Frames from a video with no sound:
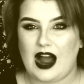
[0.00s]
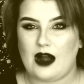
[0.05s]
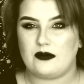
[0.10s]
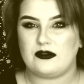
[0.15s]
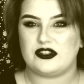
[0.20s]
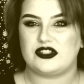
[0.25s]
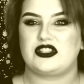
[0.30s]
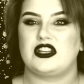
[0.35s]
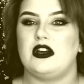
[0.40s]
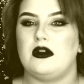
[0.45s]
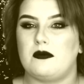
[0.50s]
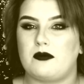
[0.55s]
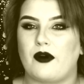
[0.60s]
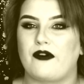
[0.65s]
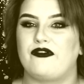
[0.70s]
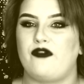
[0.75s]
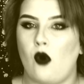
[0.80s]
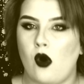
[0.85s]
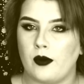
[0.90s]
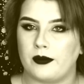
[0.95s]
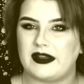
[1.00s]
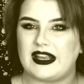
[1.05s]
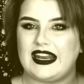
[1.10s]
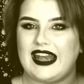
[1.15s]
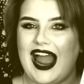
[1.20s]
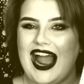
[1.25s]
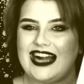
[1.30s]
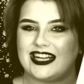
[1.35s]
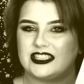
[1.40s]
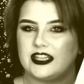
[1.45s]
was performing an
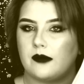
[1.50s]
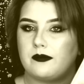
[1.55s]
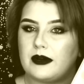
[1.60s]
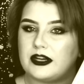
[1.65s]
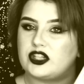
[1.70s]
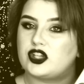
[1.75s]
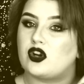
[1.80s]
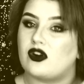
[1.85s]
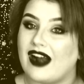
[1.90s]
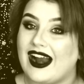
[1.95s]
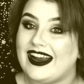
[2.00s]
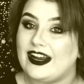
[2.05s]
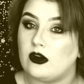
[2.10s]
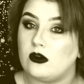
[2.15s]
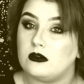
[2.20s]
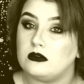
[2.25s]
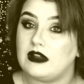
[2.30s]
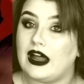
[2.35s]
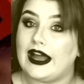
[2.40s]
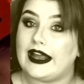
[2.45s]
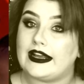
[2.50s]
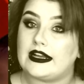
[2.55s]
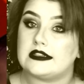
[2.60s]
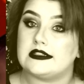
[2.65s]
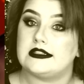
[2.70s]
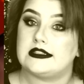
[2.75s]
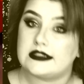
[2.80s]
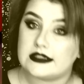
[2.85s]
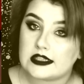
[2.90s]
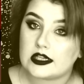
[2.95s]
act of betrayal like
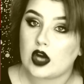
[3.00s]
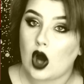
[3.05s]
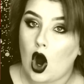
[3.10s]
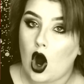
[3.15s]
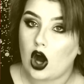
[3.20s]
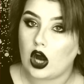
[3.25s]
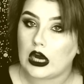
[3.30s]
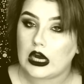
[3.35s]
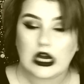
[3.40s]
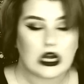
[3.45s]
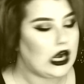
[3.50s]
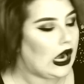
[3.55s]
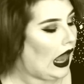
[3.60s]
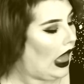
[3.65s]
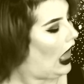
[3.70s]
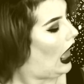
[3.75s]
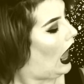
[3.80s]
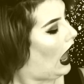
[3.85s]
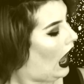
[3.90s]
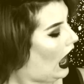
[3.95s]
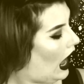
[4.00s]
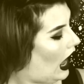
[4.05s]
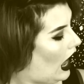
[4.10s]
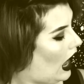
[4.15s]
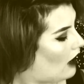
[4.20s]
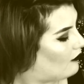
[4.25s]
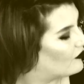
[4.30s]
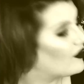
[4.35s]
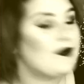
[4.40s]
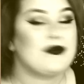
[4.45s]
Scar
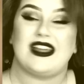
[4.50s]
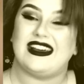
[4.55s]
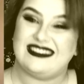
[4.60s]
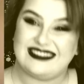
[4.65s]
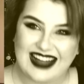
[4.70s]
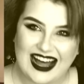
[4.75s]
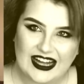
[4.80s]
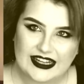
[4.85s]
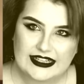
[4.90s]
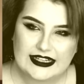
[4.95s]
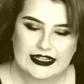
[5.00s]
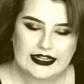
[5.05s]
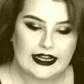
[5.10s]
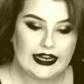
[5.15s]
from The Lion